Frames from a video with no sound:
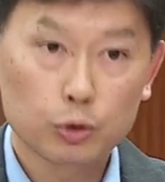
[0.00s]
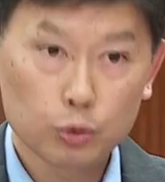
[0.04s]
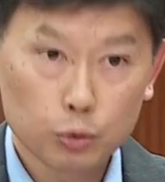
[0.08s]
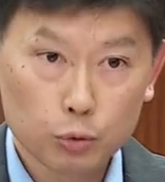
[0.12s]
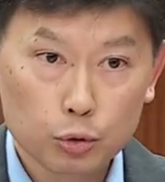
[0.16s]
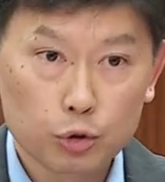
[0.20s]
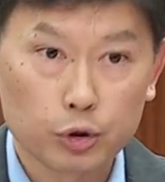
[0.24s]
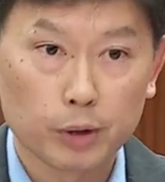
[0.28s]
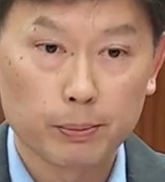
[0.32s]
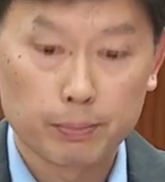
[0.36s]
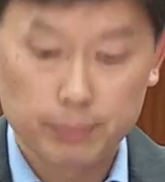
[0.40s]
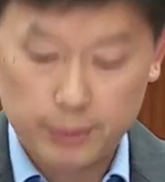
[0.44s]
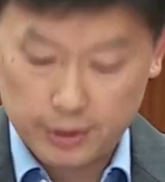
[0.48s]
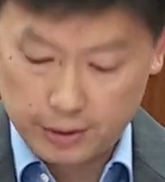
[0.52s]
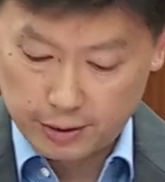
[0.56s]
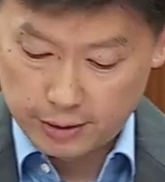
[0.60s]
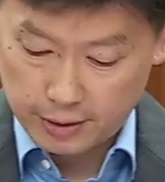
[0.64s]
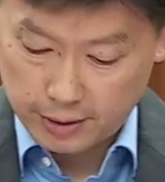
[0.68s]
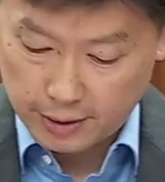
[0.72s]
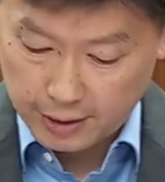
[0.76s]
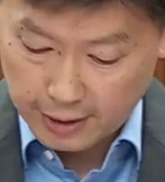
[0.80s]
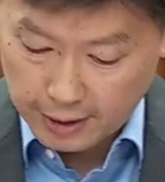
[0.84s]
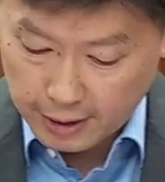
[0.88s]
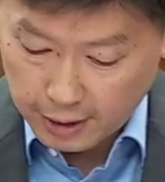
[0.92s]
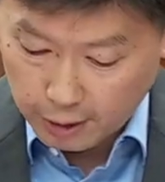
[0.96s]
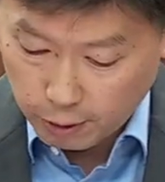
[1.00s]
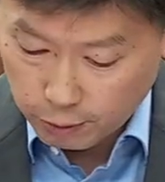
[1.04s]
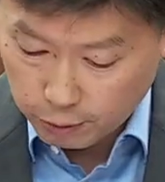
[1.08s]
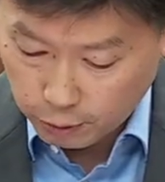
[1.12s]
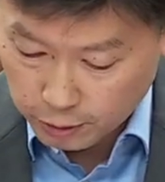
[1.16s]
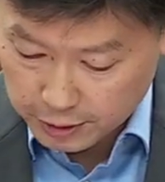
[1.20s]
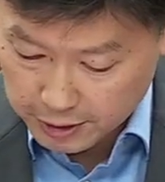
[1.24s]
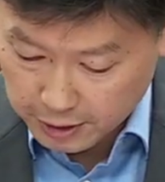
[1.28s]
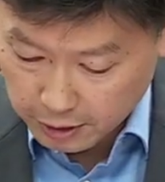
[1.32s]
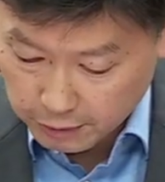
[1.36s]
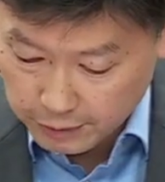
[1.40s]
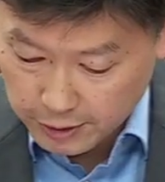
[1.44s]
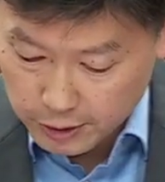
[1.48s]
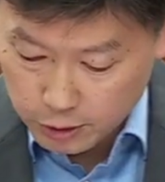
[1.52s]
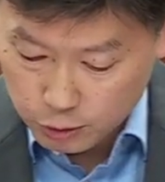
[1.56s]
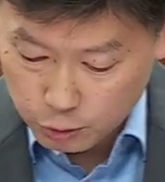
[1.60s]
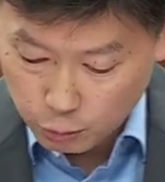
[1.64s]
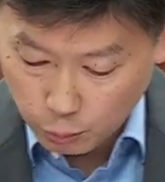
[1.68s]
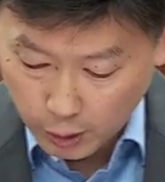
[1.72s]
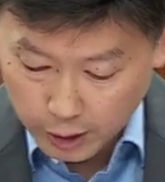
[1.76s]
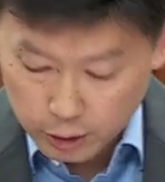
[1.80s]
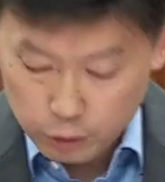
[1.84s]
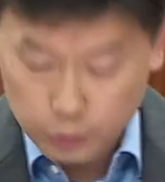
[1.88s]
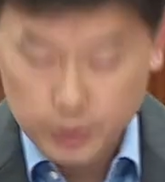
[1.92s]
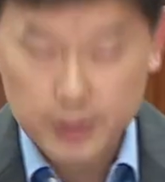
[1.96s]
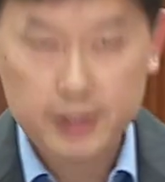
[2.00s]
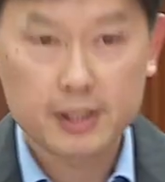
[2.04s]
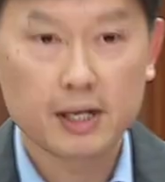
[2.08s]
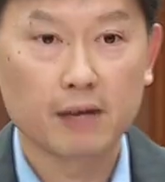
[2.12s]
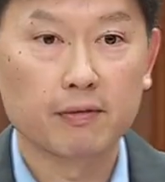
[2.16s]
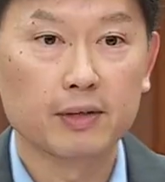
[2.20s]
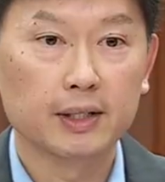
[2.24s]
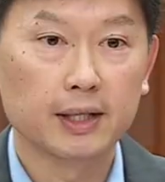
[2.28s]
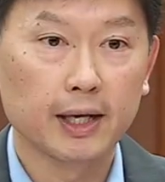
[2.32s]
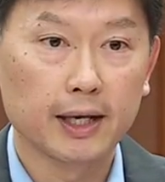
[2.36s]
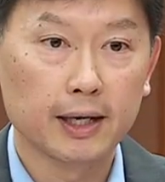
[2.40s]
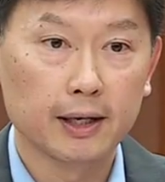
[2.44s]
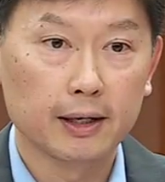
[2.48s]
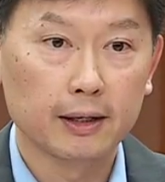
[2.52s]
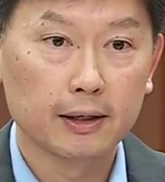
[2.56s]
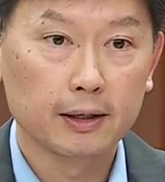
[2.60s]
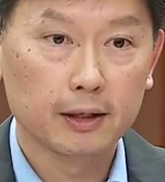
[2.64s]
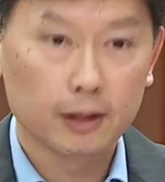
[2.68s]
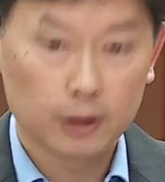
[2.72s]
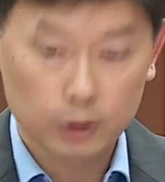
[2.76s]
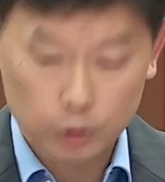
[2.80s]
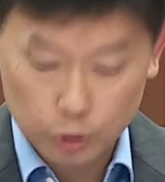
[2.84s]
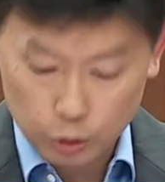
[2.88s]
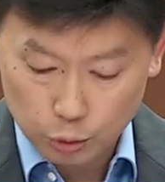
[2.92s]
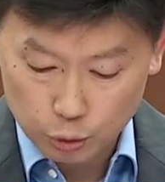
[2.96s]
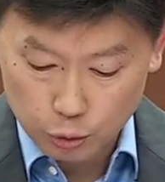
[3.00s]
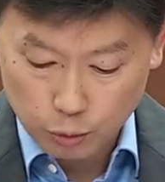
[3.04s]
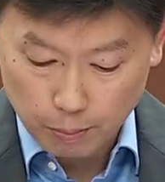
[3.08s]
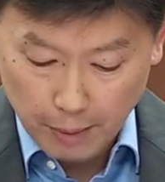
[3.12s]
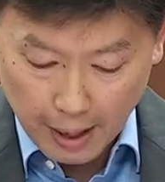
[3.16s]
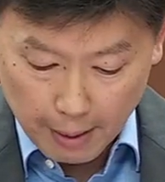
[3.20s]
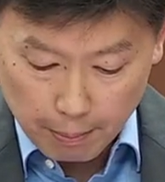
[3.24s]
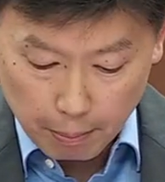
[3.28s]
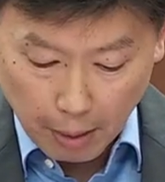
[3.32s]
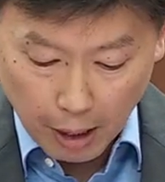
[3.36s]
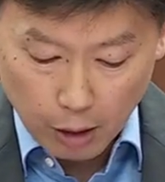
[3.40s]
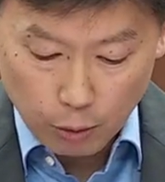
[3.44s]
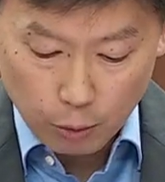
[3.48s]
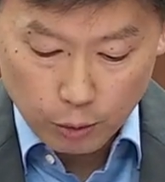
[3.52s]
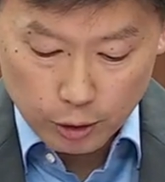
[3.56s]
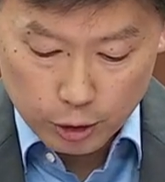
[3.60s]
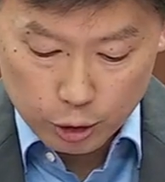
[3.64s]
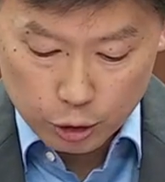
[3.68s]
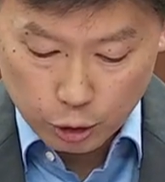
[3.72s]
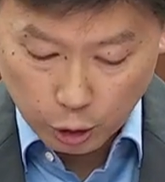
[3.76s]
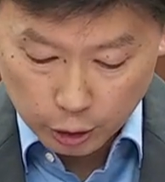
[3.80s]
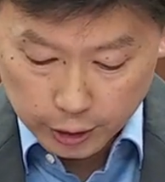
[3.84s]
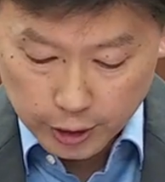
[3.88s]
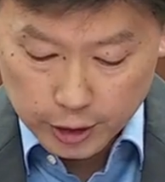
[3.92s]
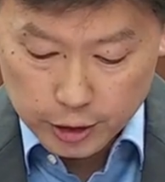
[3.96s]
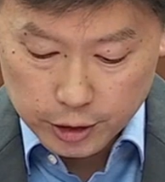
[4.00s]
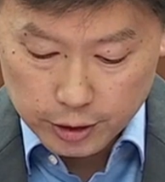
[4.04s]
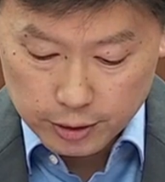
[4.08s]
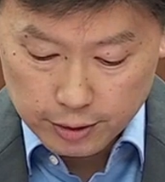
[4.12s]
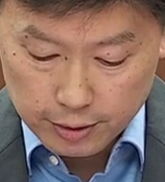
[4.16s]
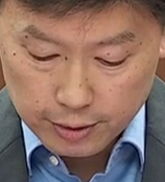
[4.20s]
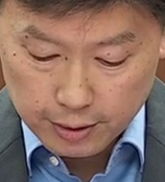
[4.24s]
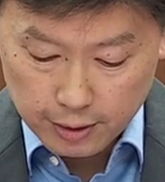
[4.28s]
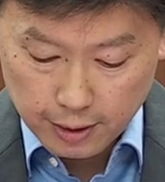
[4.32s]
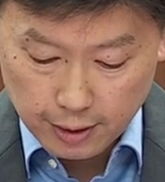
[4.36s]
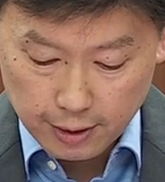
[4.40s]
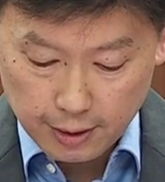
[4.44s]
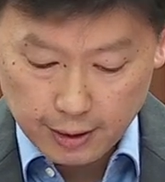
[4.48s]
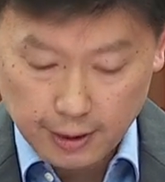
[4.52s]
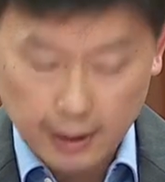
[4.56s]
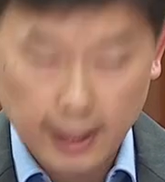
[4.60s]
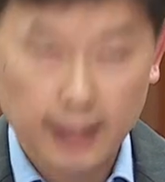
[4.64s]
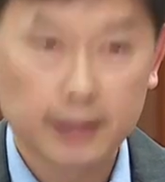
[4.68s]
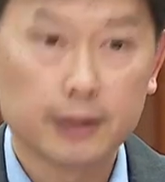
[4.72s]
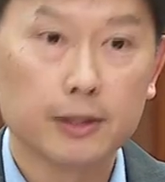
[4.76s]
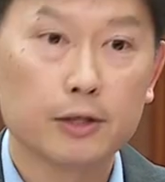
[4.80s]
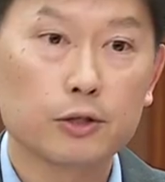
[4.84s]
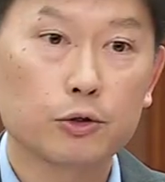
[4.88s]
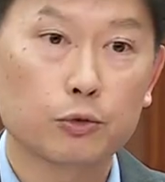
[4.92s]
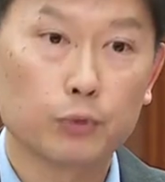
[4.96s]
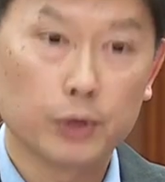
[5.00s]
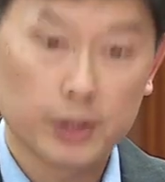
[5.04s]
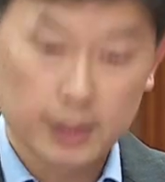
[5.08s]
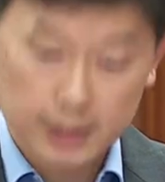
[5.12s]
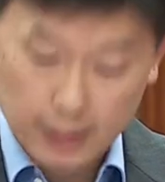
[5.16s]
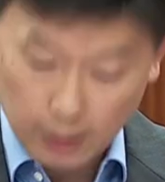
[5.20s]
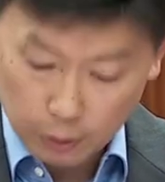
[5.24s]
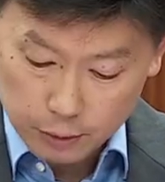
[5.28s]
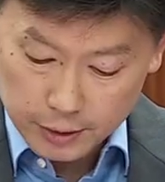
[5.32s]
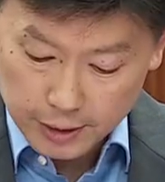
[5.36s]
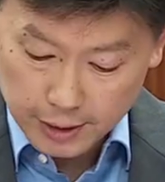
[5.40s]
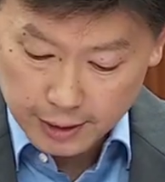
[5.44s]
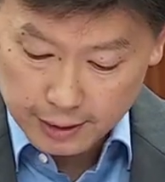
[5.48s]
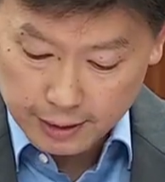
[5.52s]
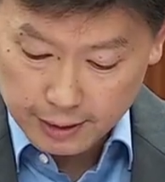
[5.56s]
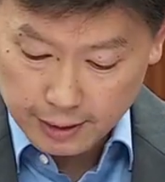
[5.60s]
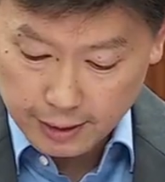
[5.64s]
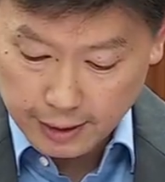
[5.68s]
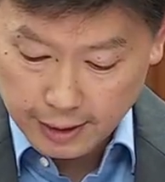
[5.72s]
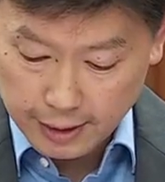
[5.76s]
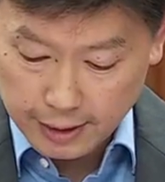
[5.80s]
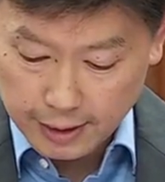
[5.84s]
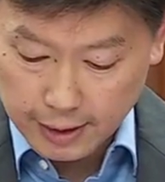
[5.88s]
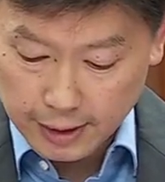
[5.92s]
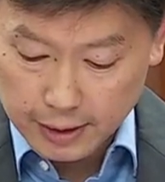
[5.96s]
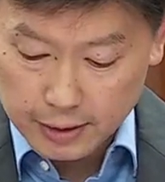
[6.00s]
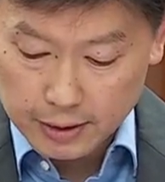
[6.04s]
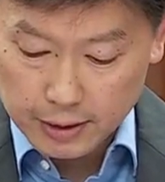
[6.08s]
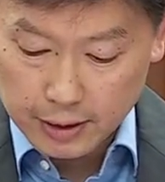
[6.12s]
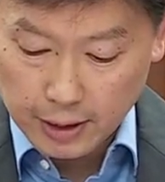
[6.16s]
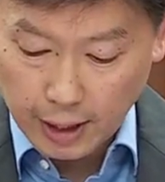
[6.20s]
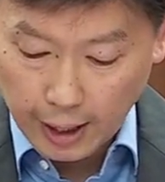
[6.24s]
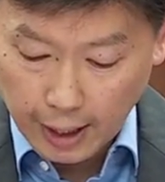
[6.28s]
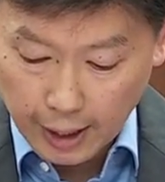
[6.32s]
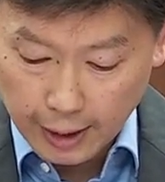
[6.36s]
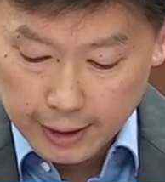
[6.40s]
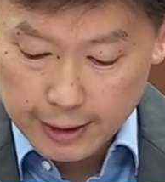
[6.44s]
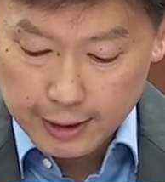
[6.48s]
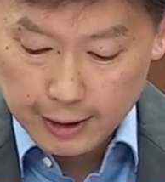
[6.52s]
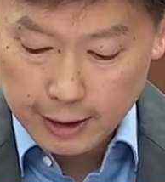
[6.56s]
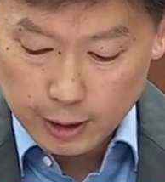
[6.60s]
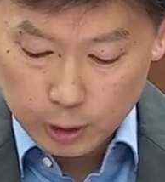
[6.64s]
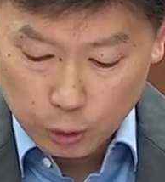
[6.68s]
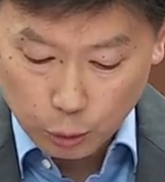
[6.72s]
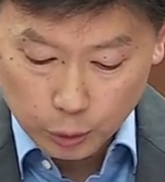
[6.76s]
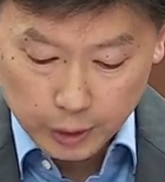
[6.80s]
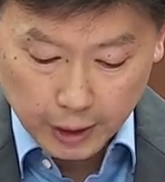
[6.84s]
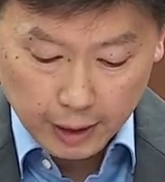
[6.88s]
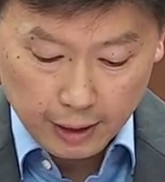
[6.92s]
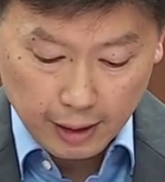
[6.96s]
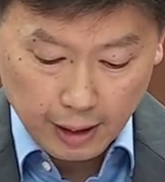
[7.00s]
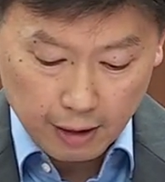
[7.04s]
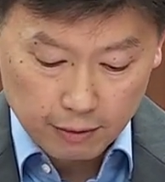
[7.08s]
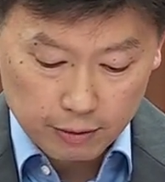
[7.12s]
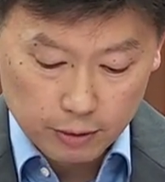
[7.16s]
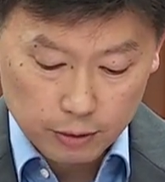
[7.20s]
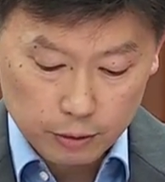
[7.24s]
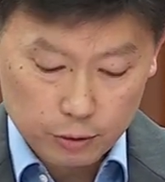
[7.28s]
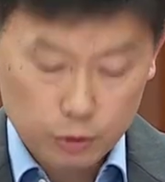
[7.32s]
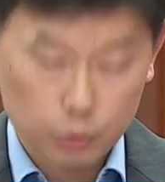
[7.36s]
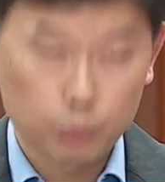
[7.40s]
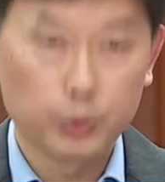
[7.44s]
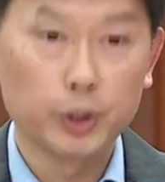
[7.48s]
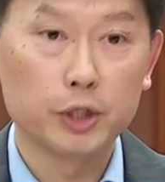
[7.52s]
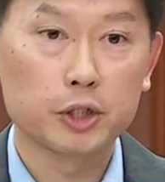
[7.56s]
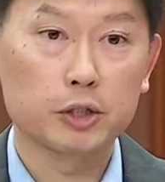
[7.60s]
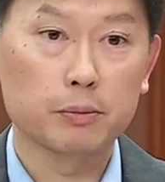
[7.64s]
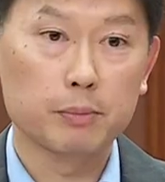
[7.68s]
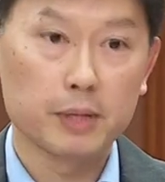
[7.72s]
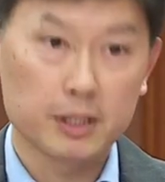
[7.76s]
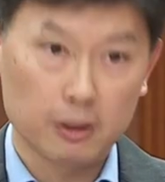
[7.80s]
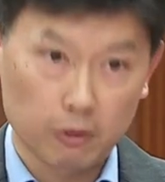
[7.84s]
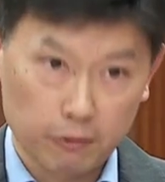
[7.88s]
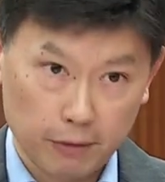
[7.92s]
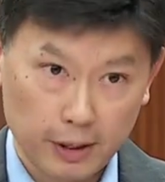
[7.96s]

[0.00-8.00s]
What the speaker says: 2 trips for service 137A due to manpower shortages, and this resulted in the higher loading levels which Mr.